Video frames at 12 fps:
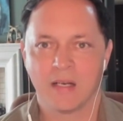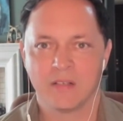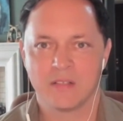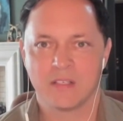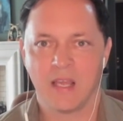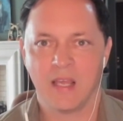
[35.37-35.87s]
to
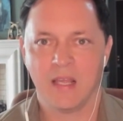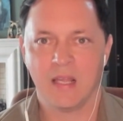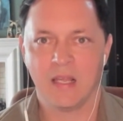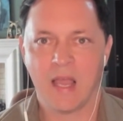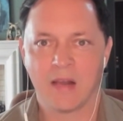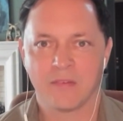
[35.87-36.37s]

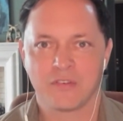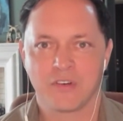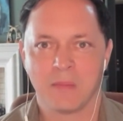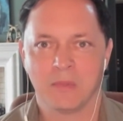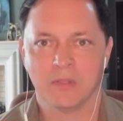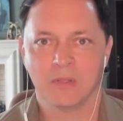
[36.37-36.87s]
stay out of
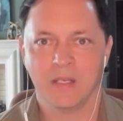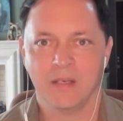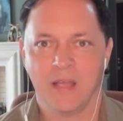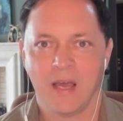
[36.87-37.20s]
trouble and